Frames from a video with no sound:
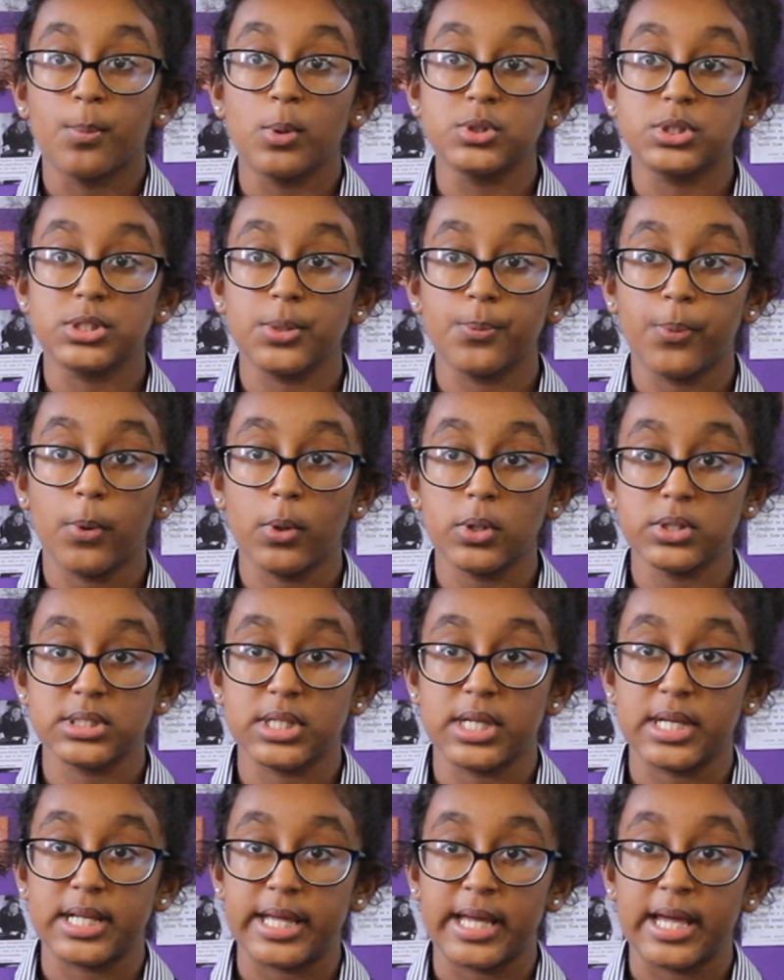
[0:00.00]
Most
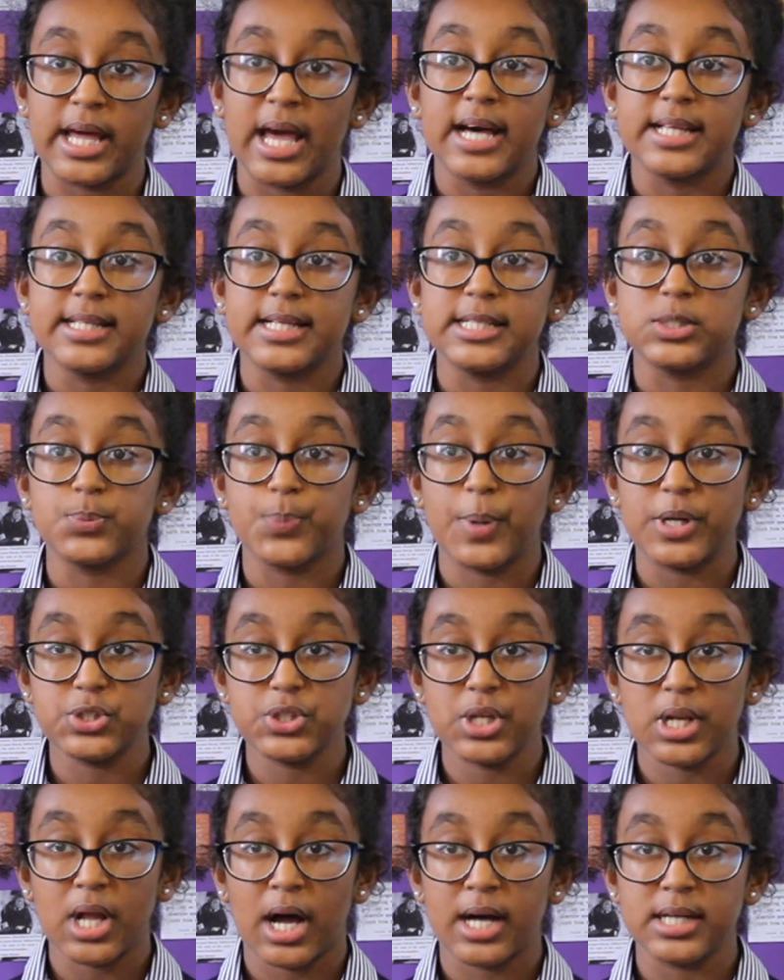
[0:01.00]
importantly, they
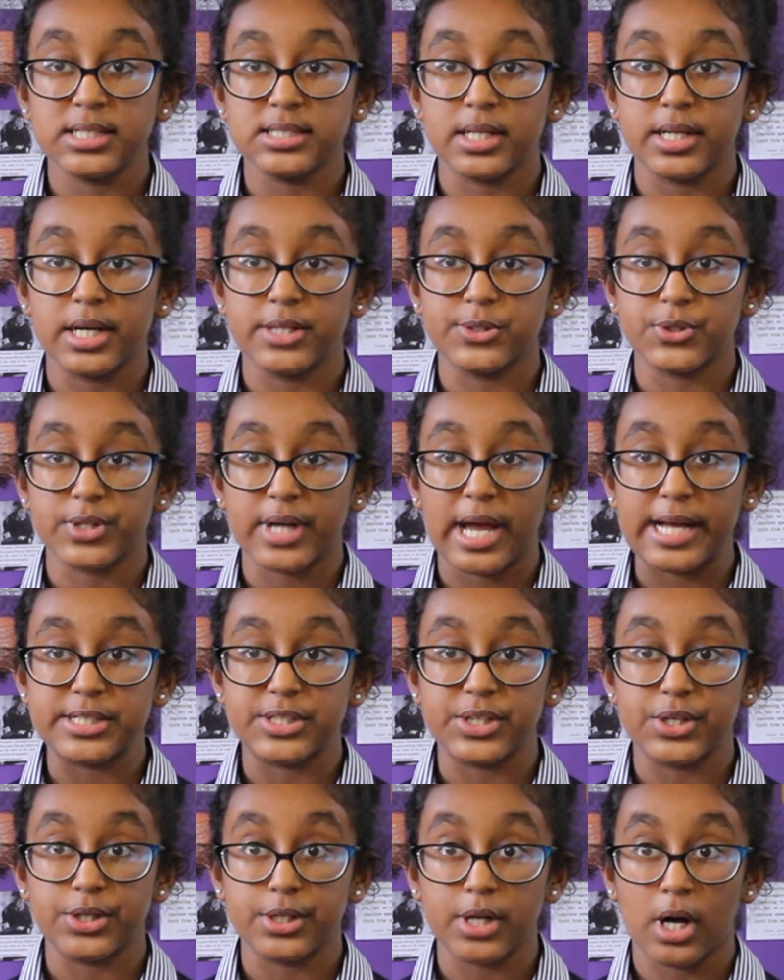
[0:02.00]
specialize in
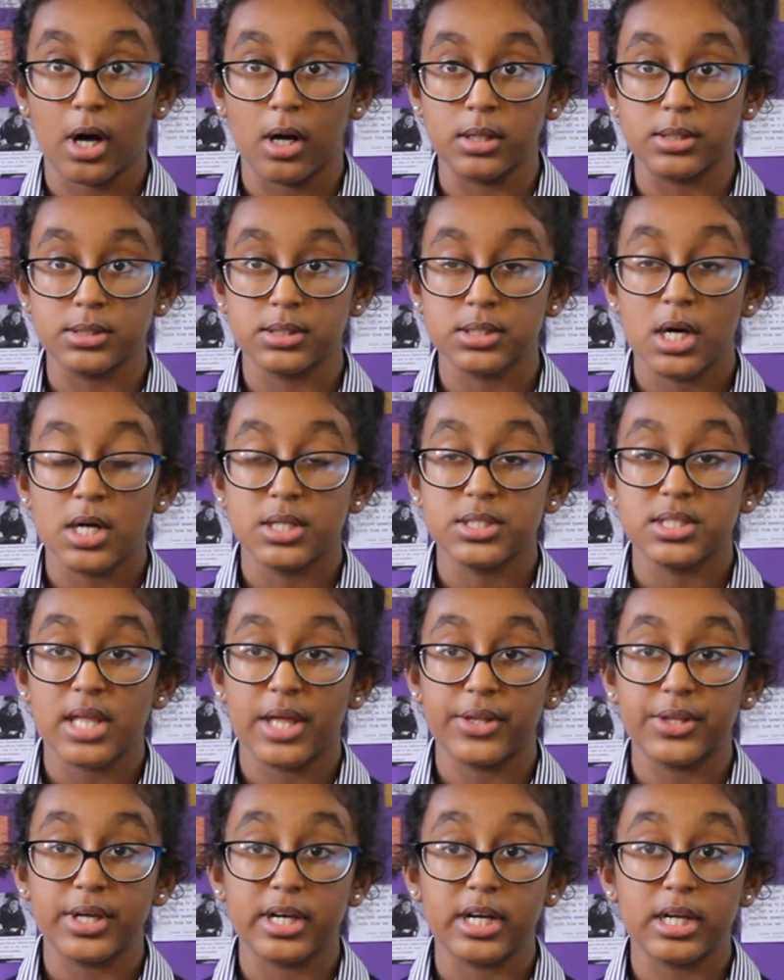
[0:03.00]
educating girls so
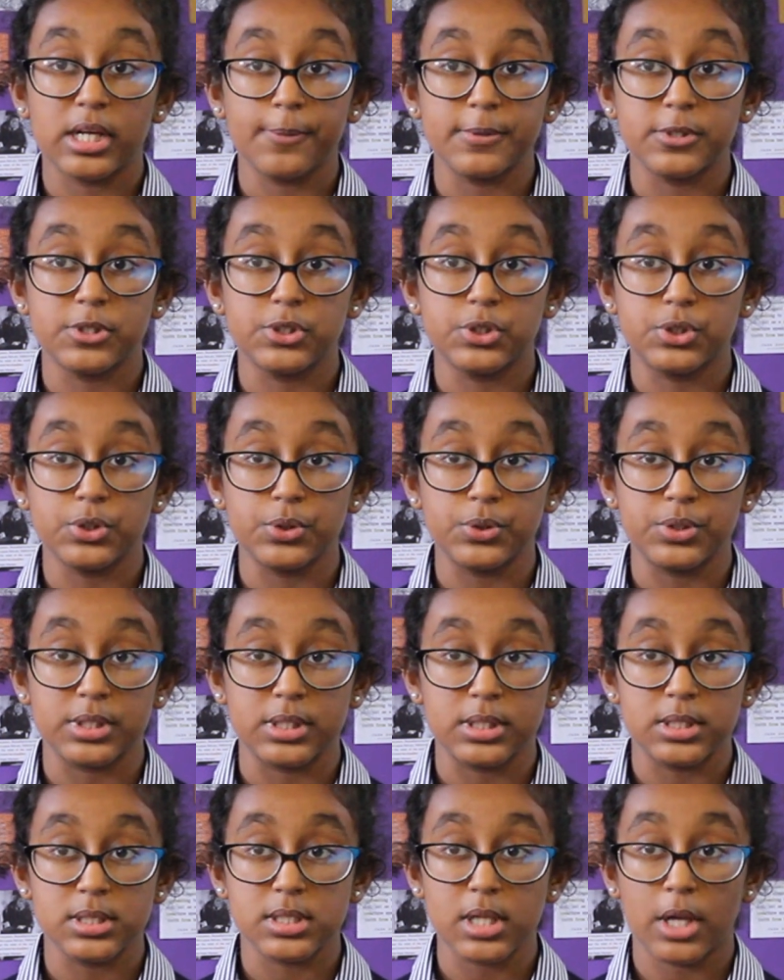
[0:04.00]
that they can live as
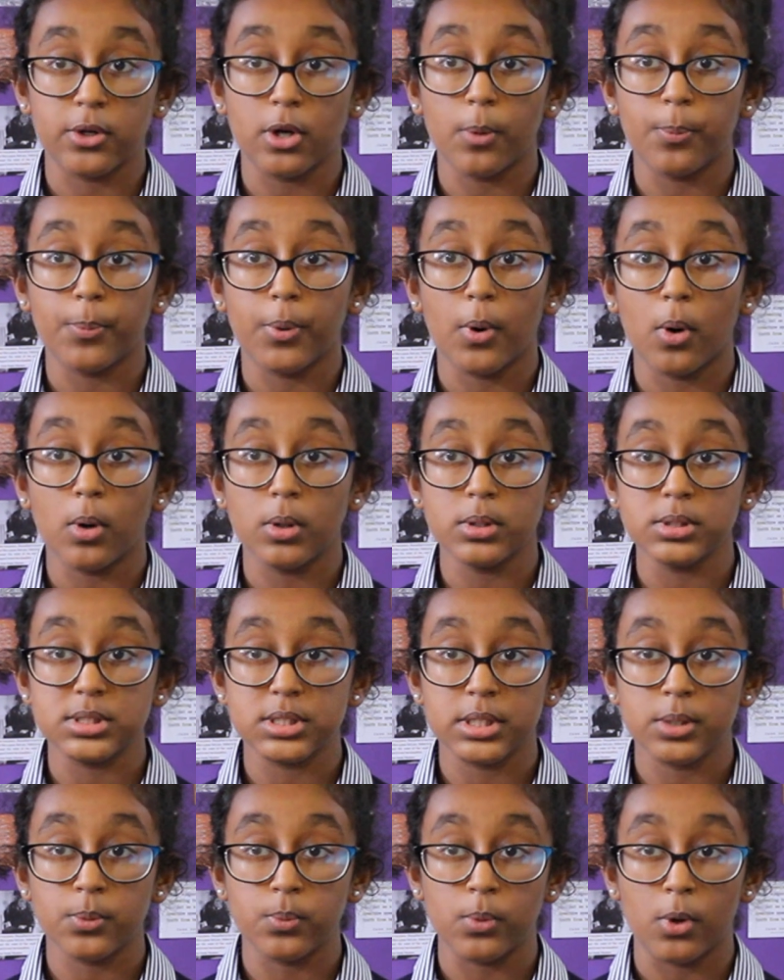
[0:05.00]
students and not pawns
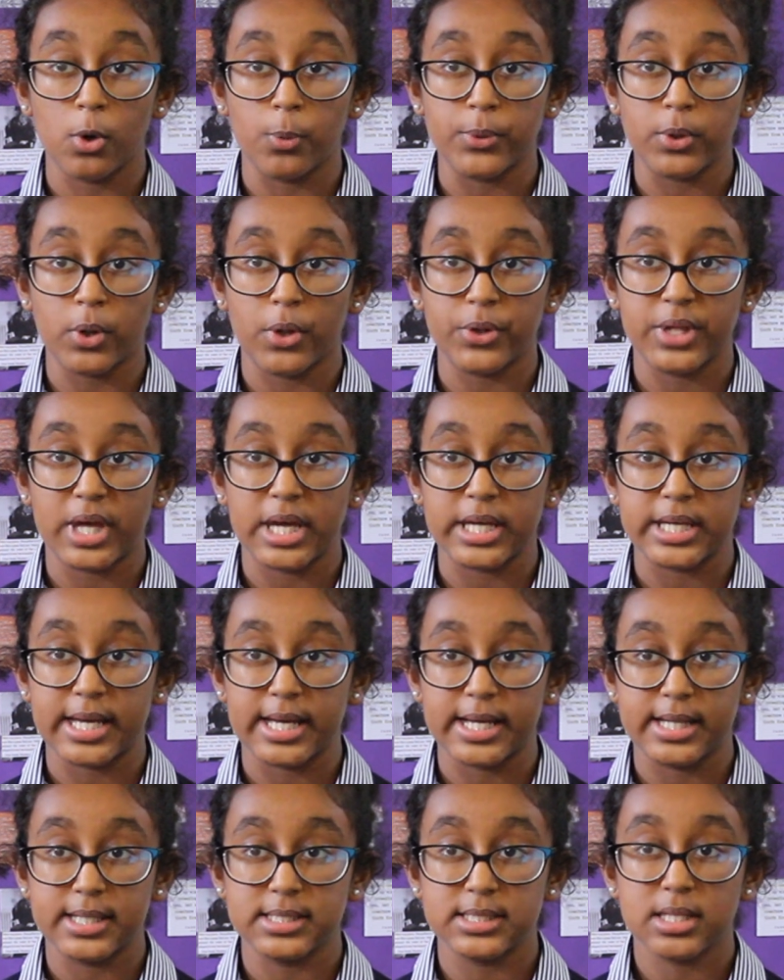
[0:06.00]
in a war beyond their
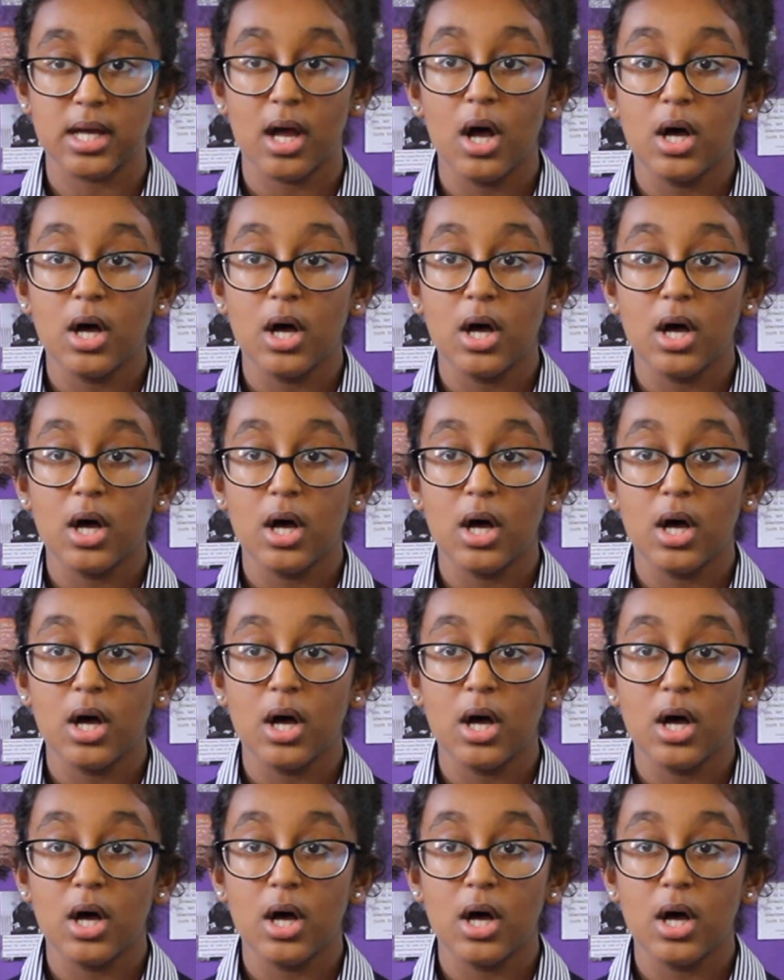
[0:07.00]
years,